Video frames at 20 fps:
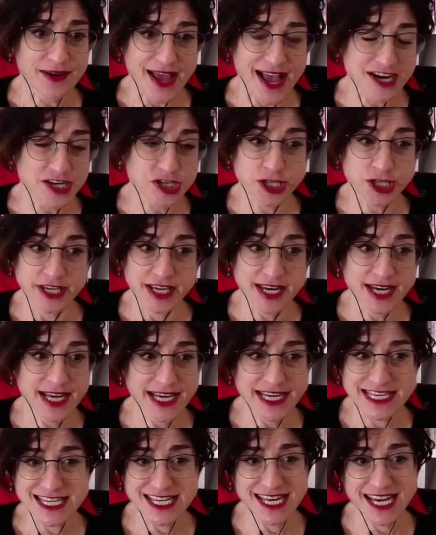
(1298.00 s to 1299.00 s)
actually in
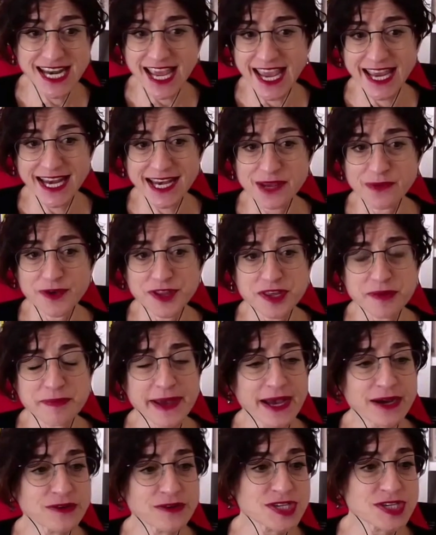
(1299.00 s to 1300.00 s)
1980 with
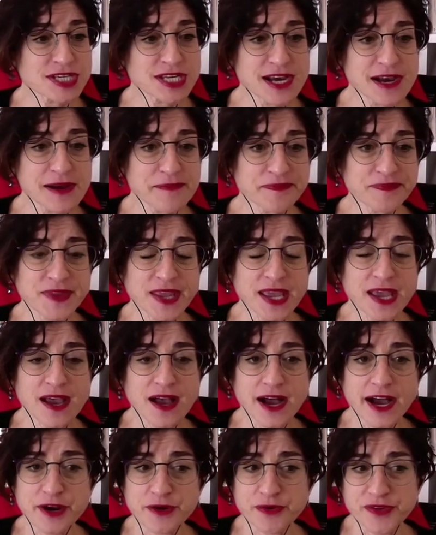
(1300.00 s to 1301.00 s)
about
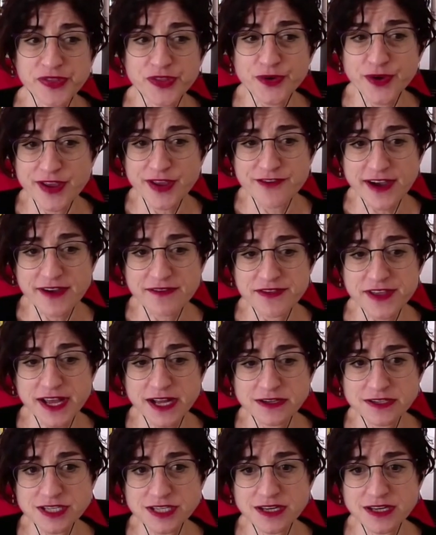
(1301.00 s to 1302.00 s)

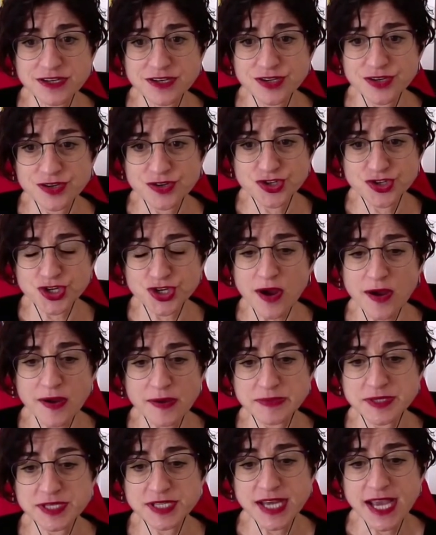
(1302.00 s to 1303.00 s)
135,000
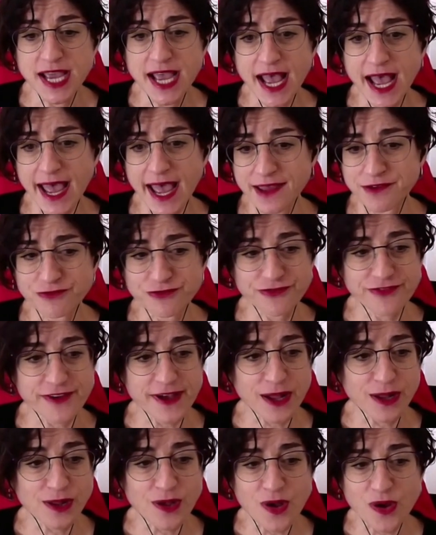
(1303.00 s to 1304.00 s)
jobs and
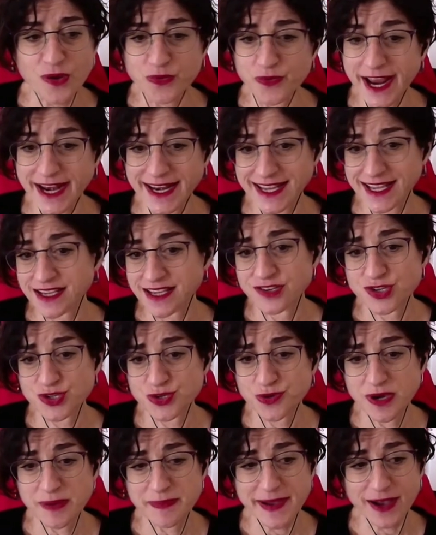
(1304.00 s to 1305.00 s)
fell already
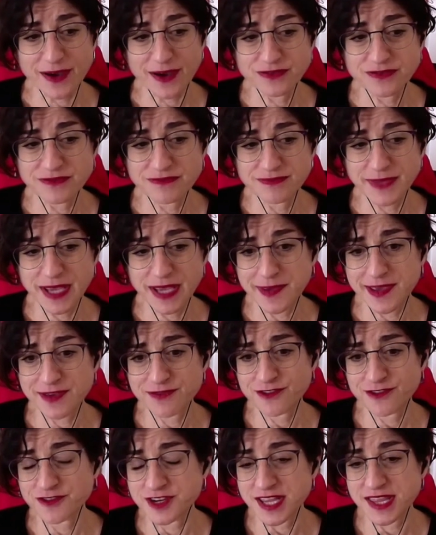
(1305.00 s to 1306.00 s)
to about maybe
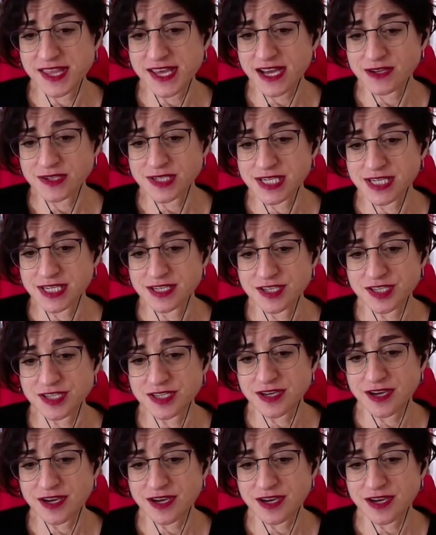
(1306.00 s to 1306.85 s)
50,000